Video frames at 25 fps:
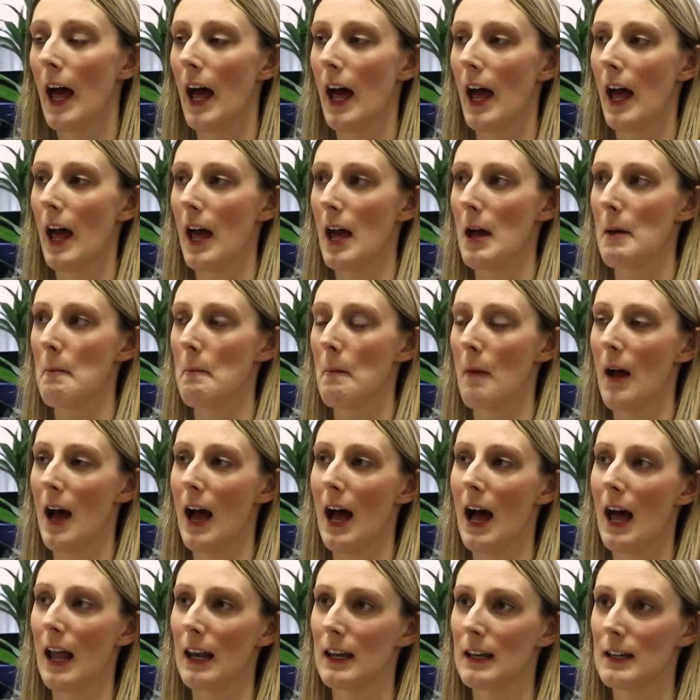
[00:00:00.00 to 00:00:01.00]

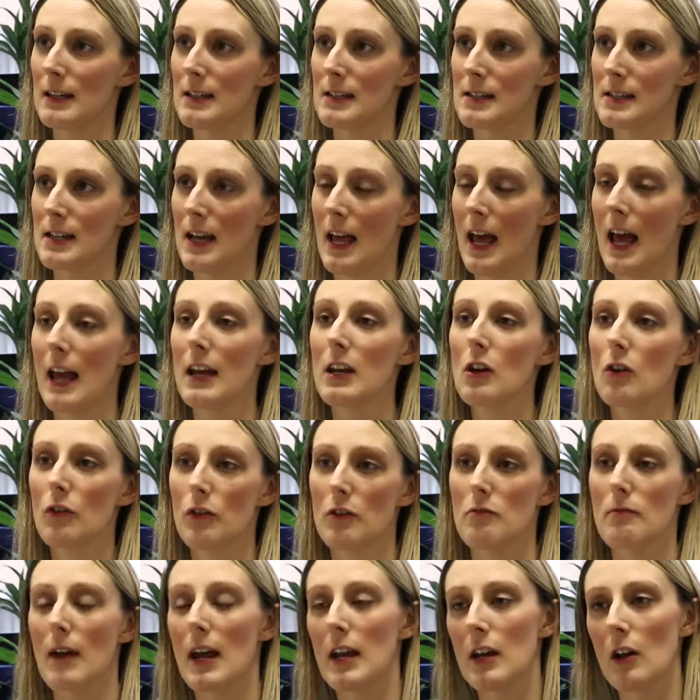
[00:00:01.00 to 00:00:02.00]
and any
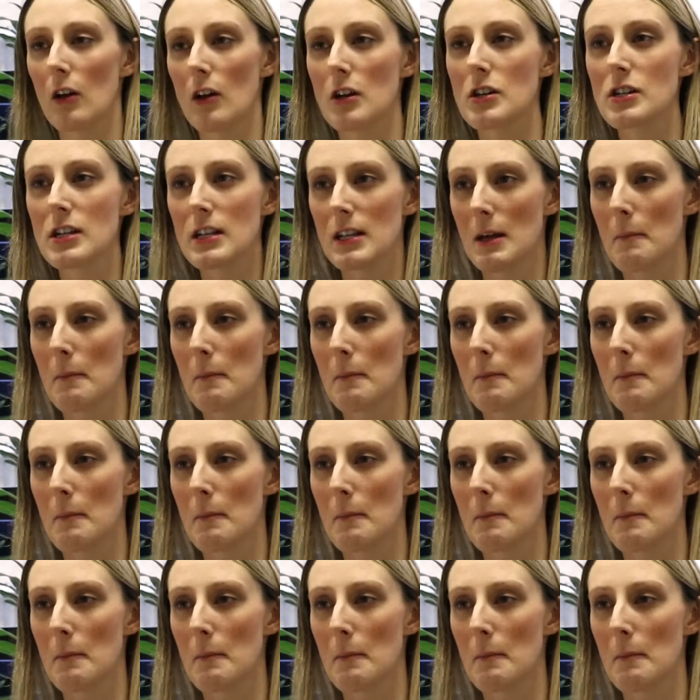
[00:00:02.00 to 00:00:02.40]
other radiology